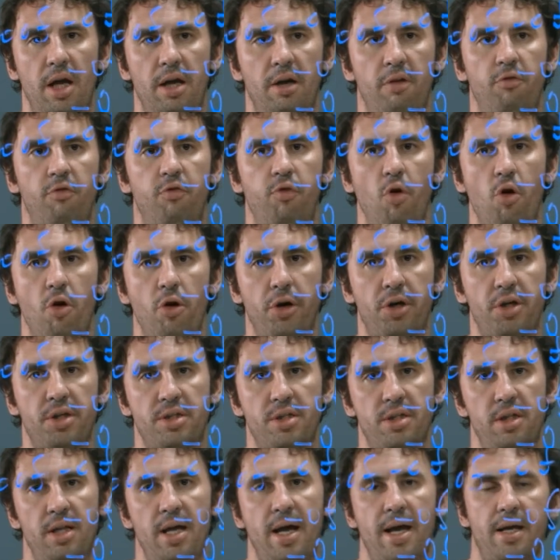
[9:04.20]

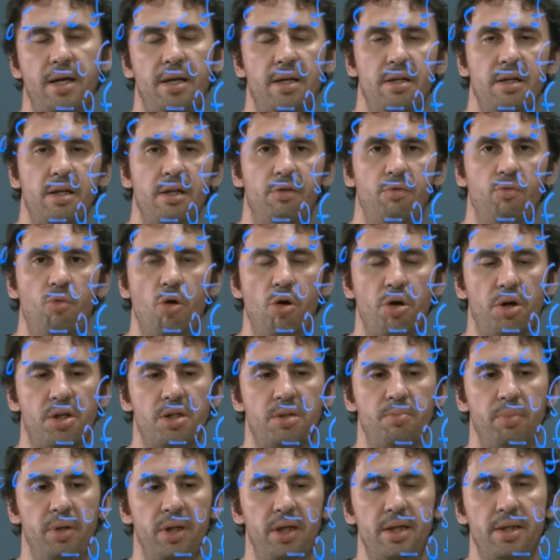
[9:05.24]
forks, like network
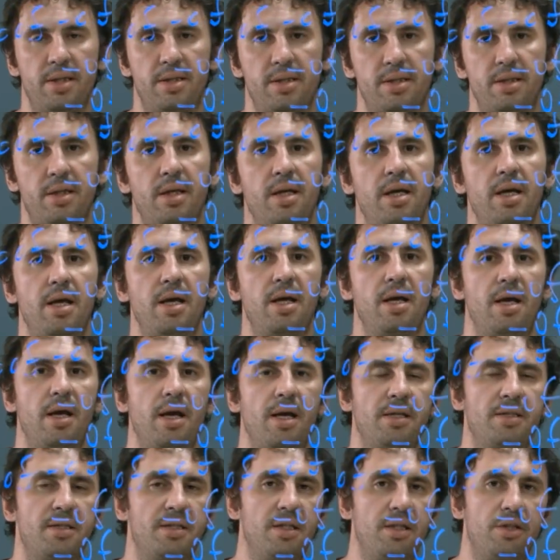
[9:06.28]
splits,
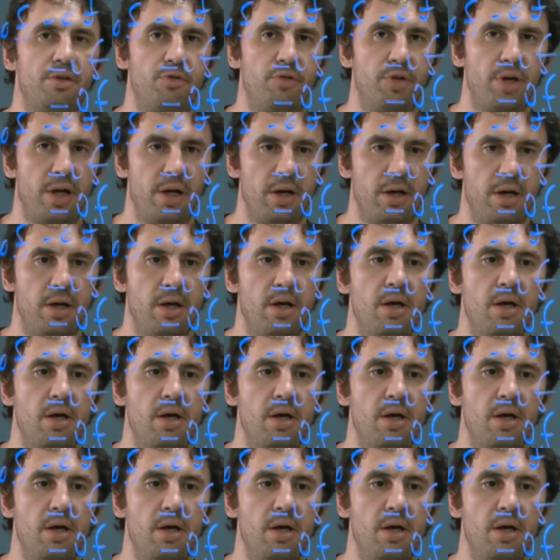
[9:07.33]
etc.